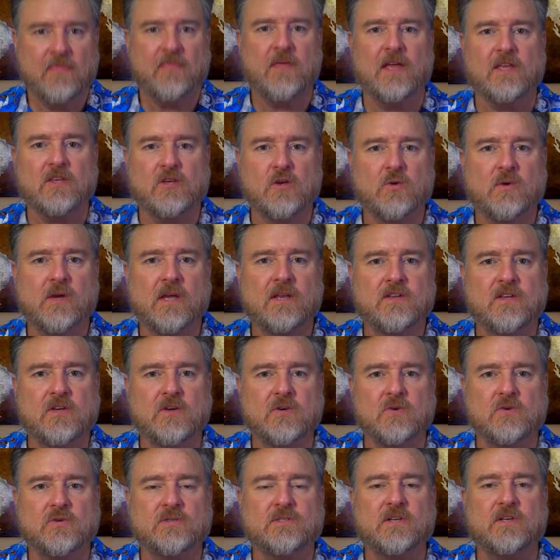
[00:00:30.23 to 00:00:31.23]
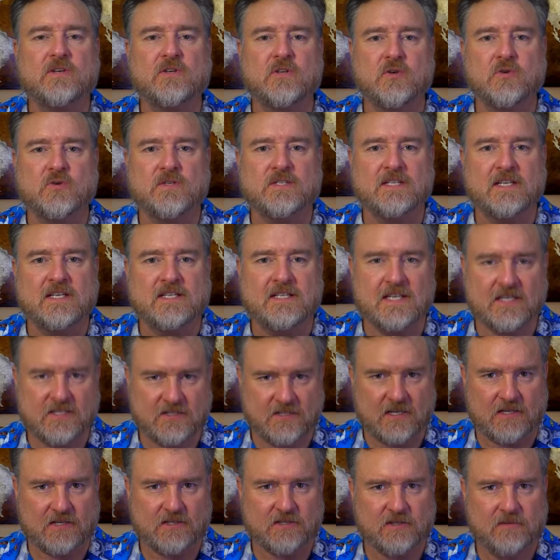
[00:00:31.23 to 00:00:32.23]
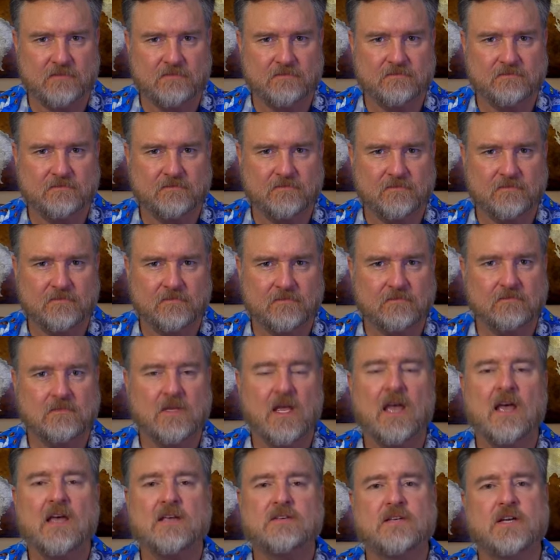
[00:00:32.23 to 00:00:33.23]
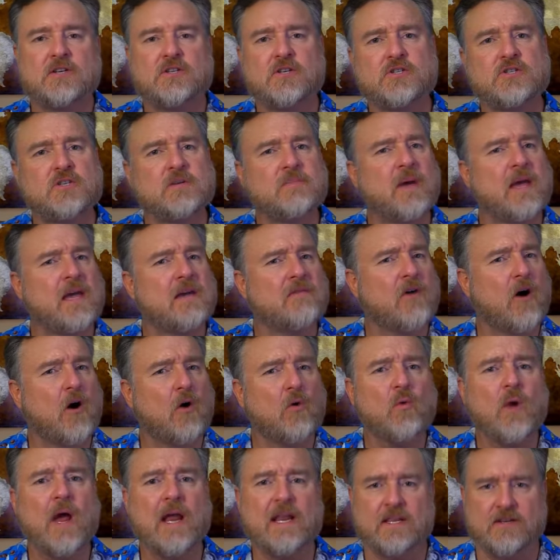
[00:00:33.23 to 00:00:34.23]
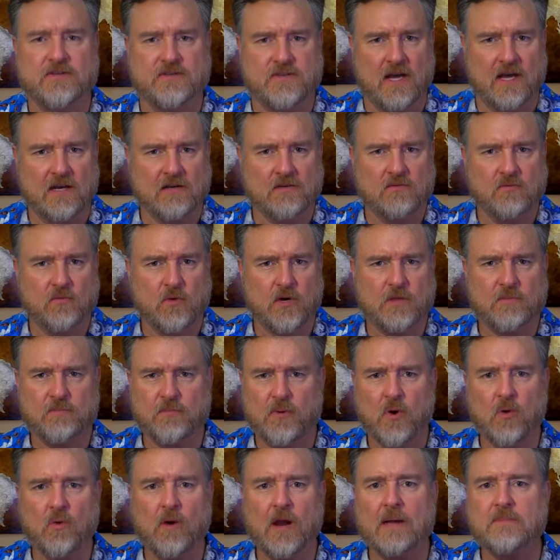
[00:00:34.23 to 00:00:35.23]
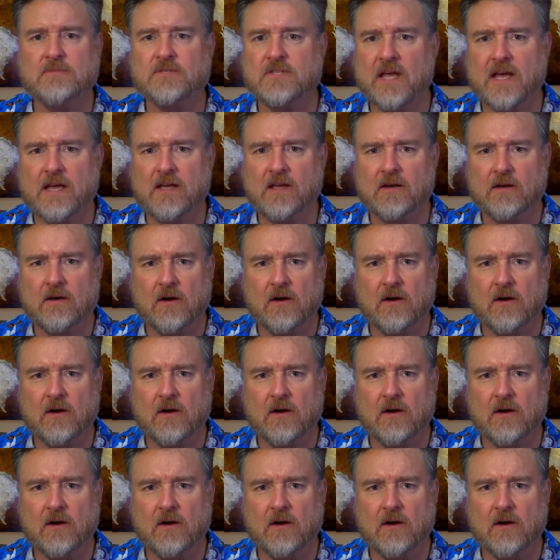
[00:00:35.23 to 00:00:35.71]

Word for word: that you can use to do statistics, such as you may have already done with programs like